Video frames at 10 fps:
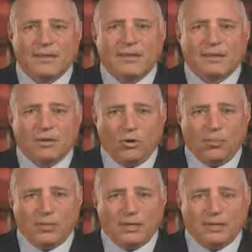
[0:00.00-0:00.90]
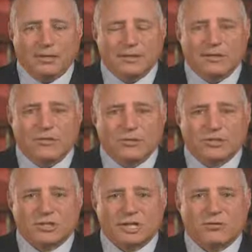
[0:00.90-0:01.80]
the OP, which
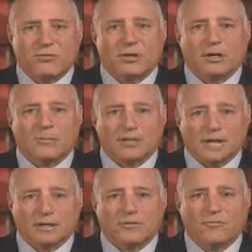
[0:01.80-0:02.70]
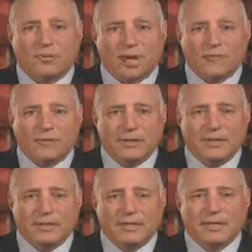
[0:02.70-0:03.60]
stands for Objective Profit,
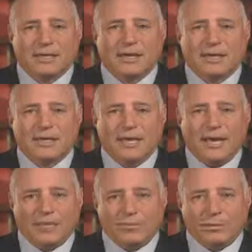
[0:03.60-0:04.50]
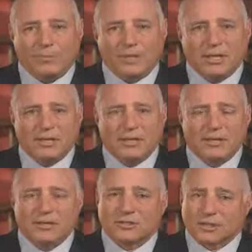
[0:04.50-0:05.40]
and the XOP,
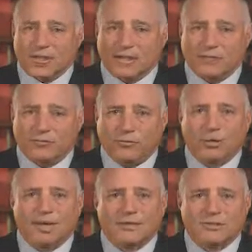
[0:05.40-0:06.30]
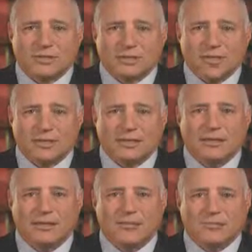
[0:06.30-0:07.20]
standing for Extended
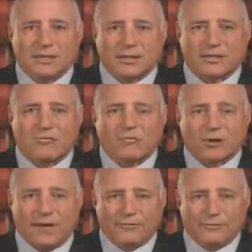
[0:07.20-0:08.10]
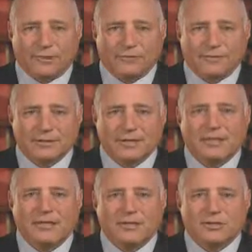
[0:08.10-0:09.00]
Objective Profit.
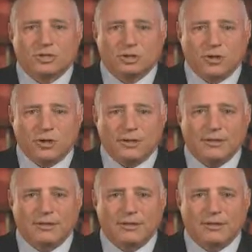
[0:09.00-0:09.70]
In short,